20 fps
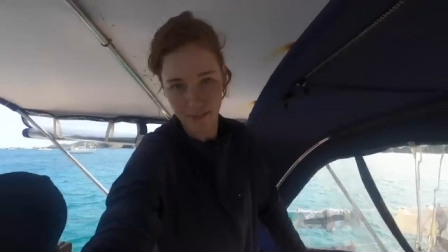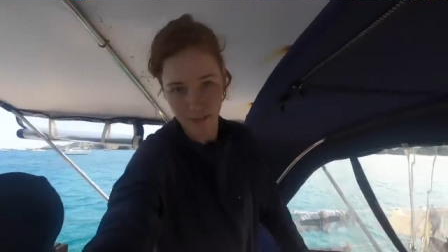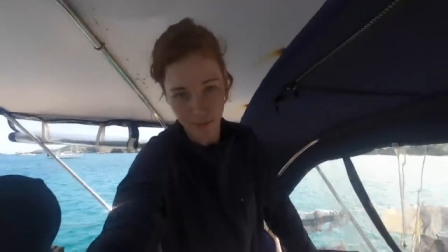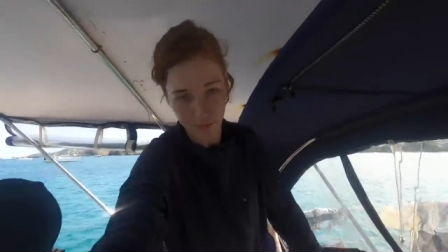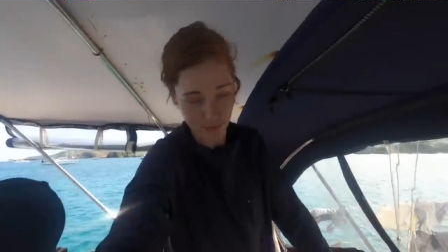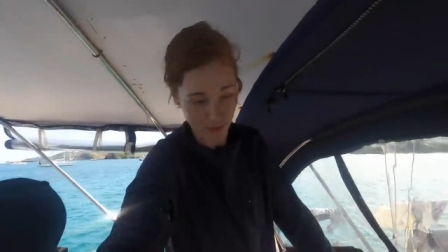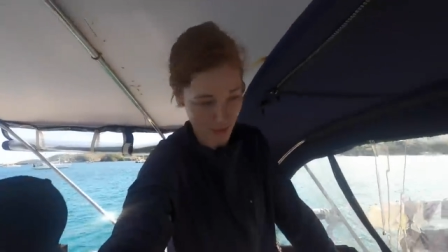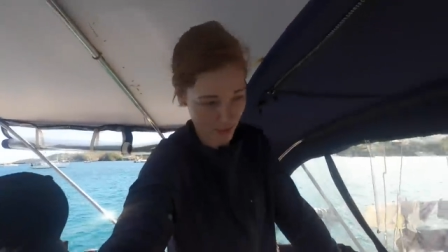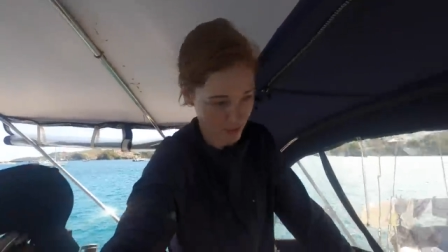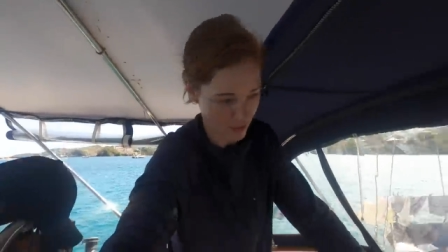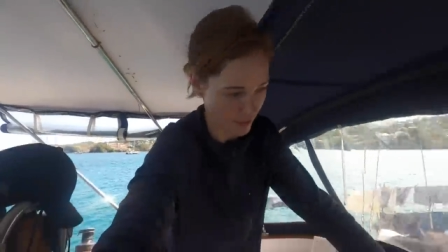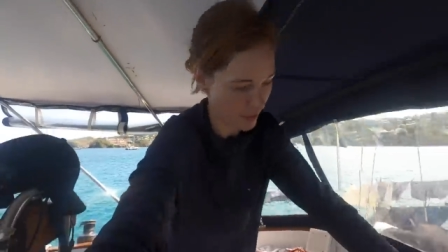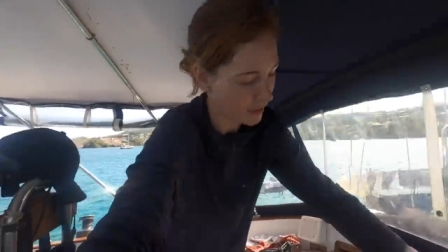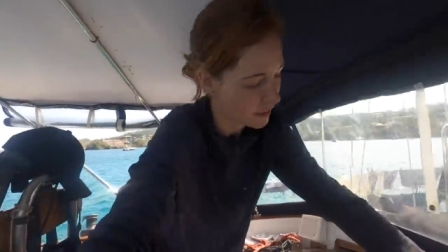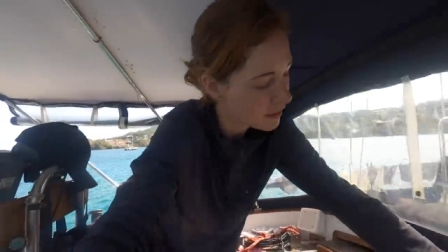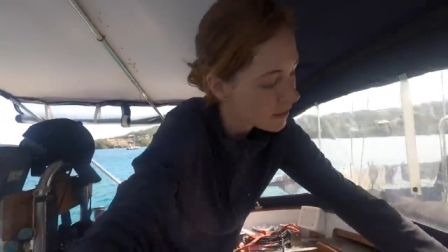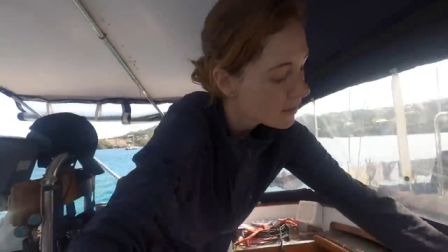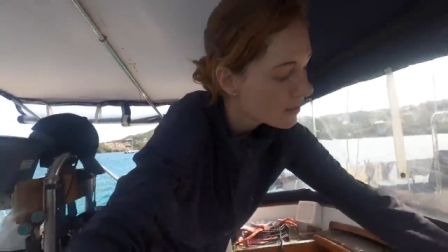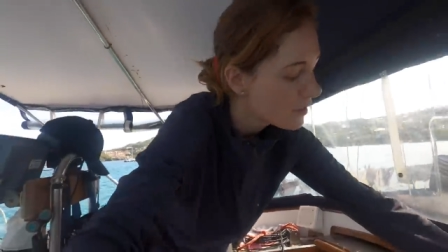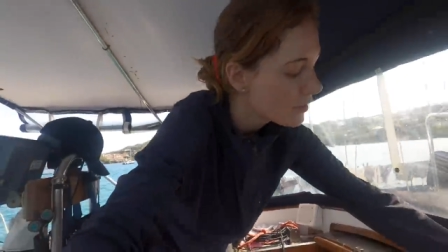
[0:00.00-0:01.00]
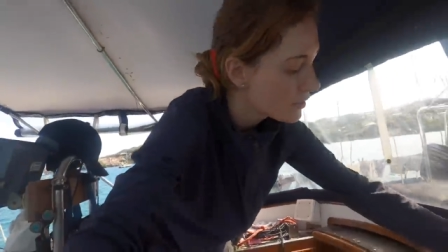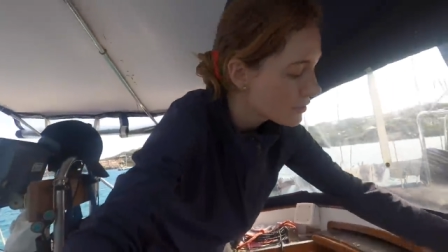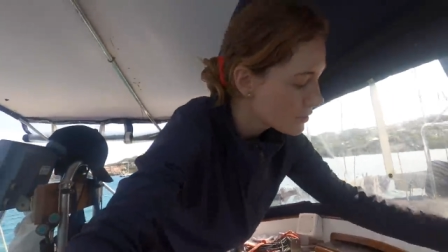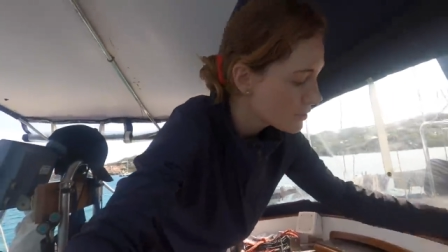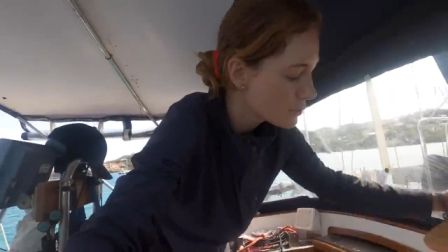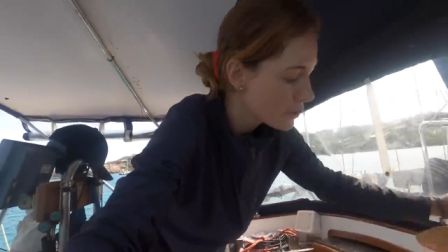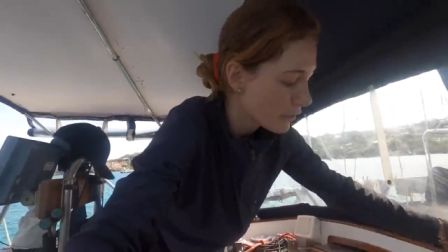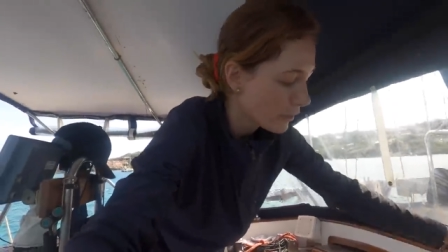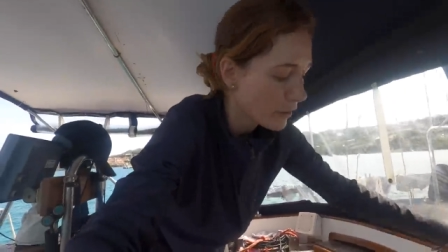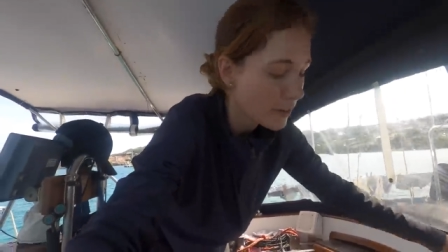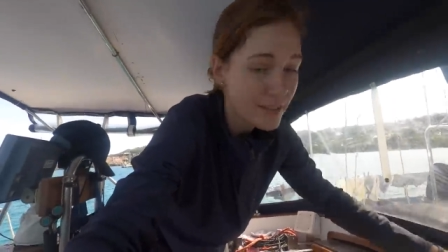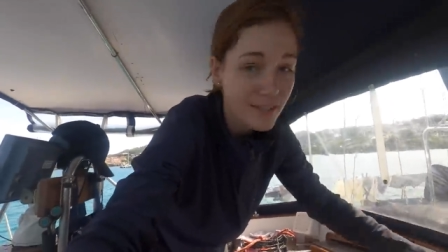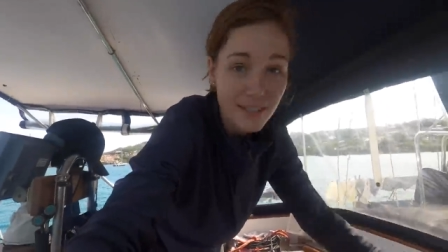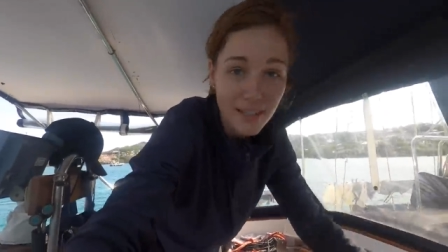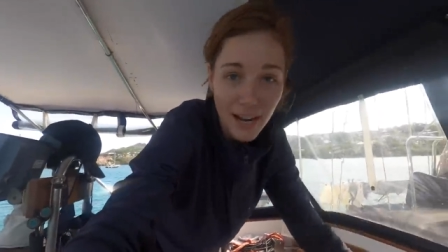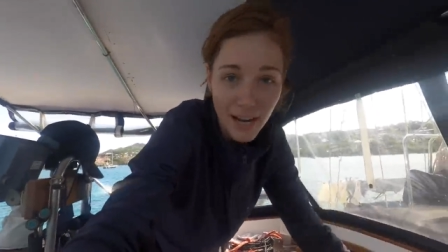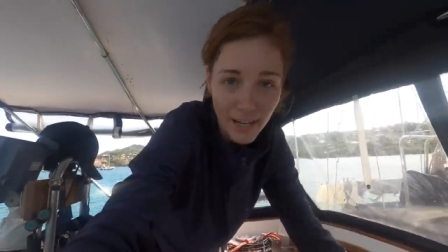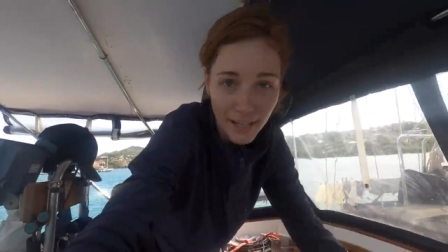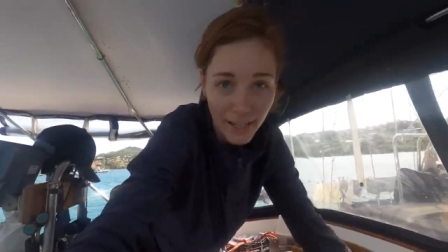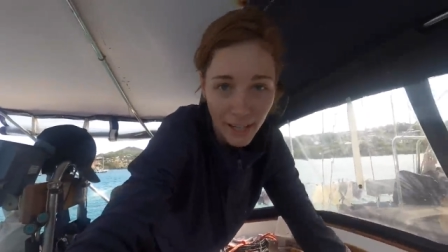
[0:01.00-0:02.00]
as I was yesterday. So it's
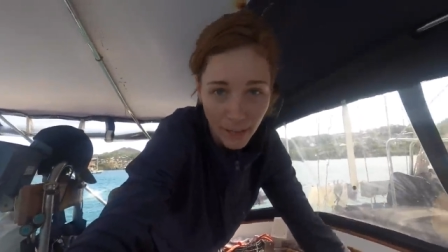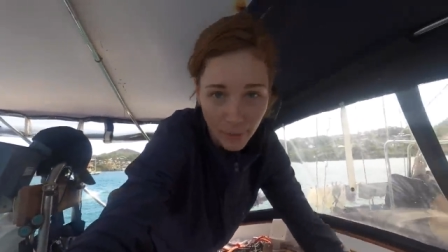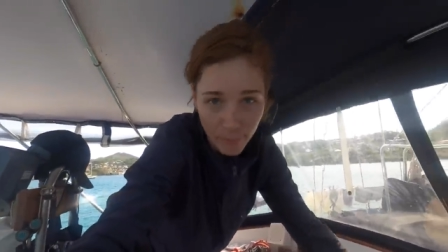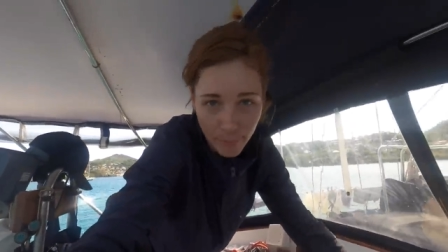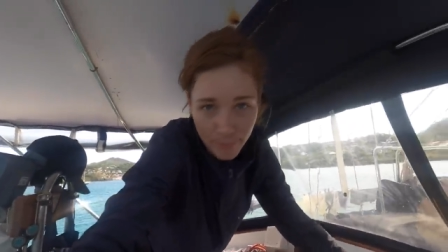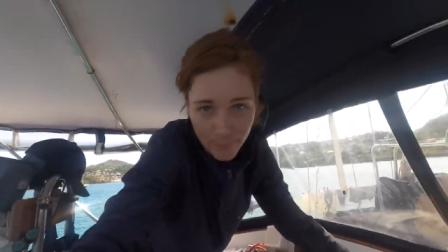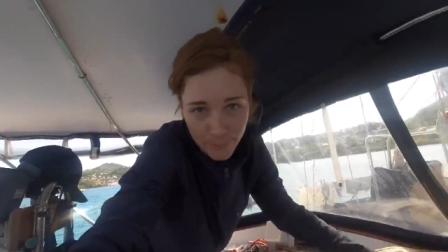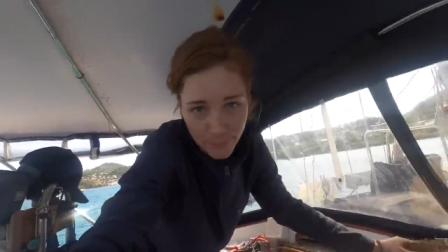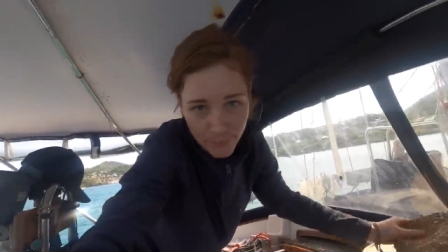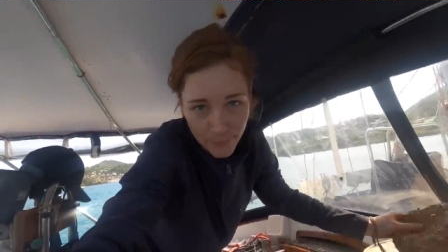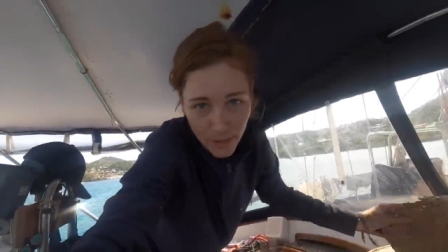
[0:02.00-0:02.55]
9 a.m.